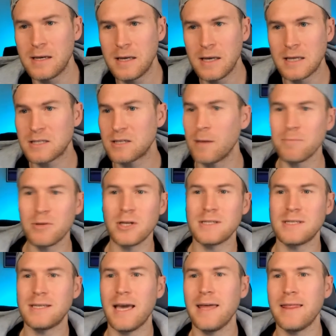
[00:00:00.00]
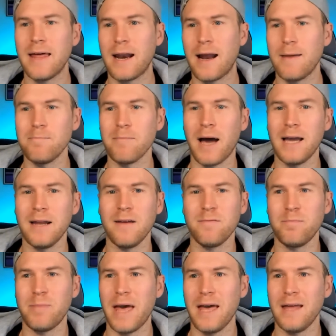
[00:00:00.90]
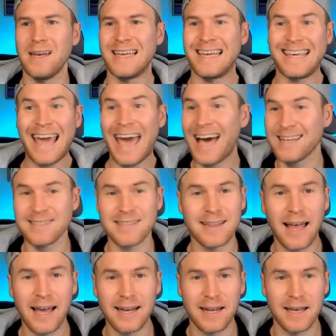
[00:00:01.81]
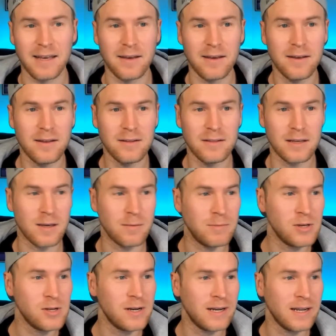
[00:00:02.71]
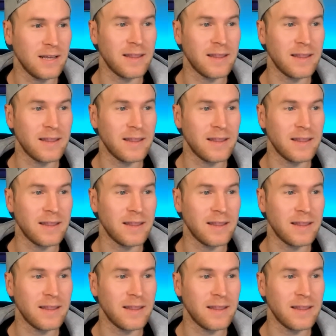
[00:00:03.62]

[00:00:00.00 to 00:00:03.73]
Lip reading: Some could say that I might have been gaslighting the community.